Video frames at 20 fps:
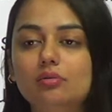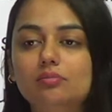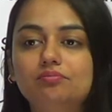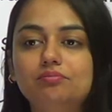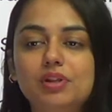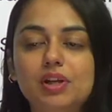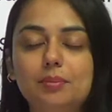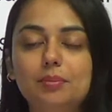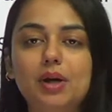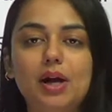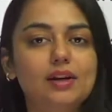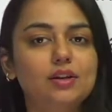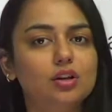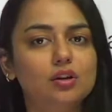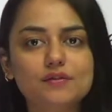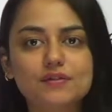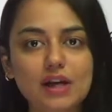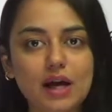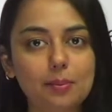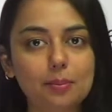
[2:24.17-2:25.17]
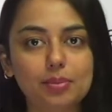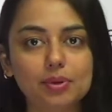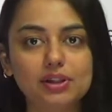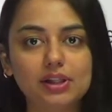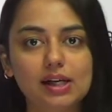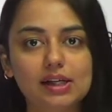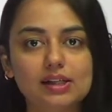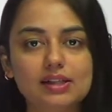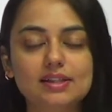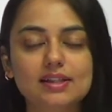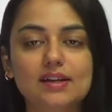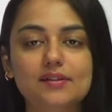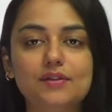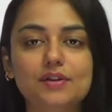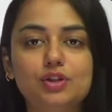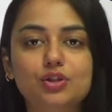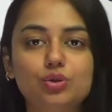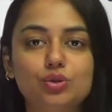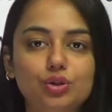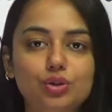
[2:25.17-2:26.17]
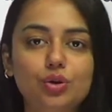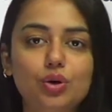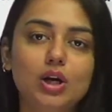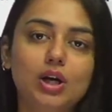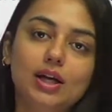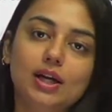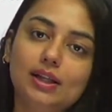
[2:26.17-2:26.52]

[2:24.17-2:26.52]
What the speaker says: some kind of sample that is given to you,